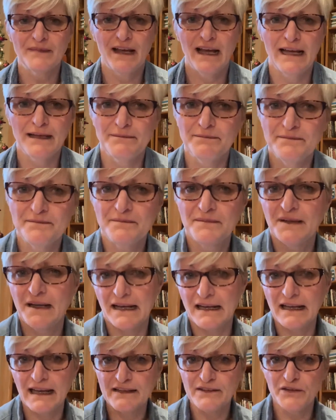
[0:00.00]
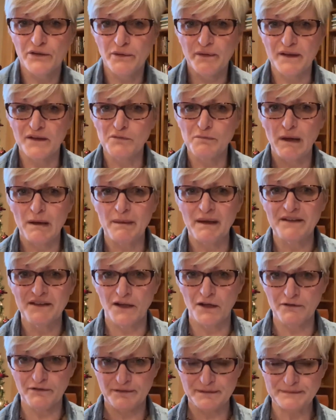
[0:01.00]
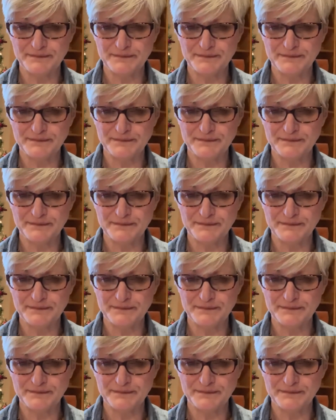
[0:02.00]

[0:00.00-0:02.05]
I kind of like to do things by myself.